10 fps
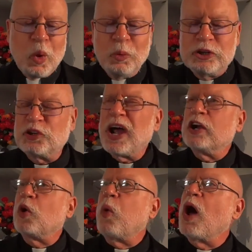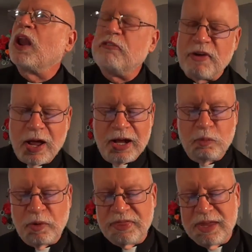We try to qualify
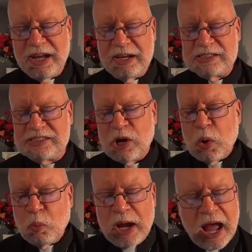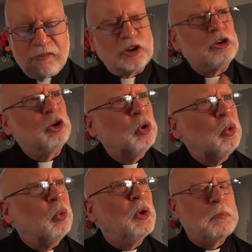it with things we have to
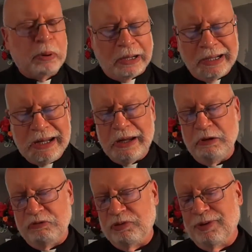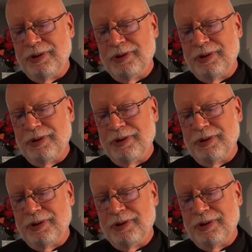do and believe,